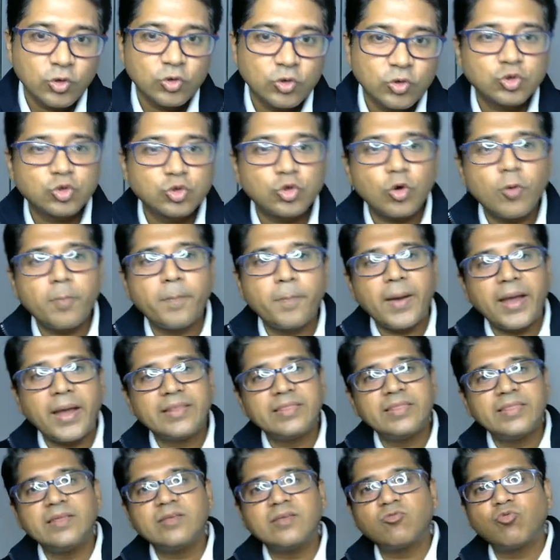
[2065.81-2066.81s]
So by
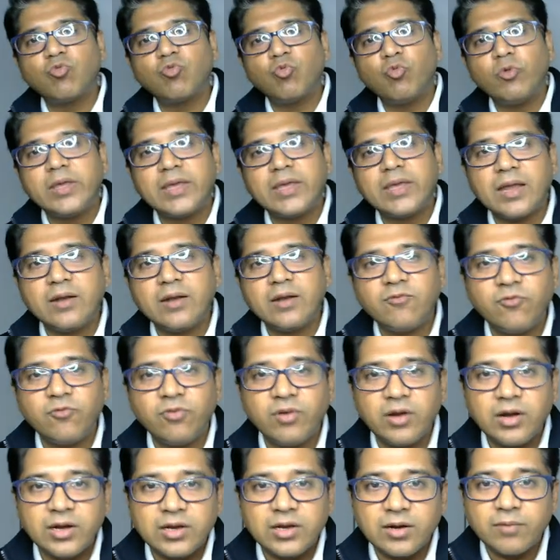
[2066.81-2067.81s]
this we can
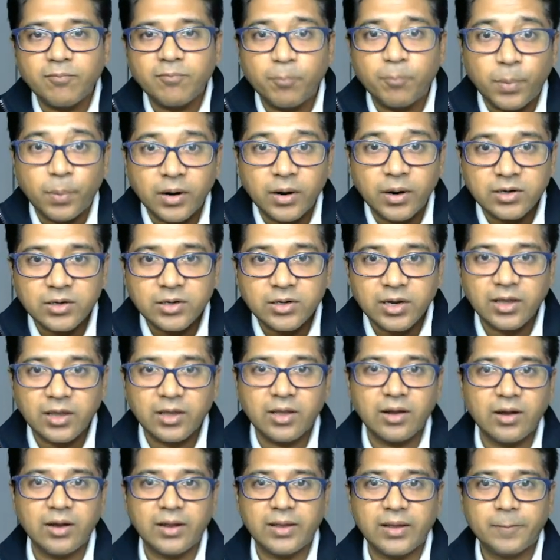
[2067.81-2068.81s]
filter
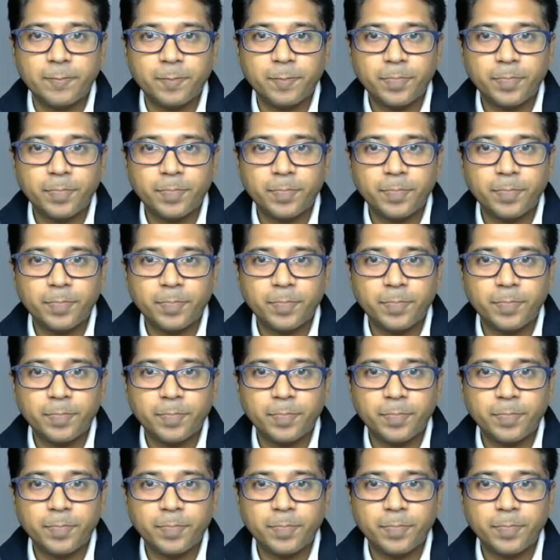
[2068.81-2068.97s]
vertically.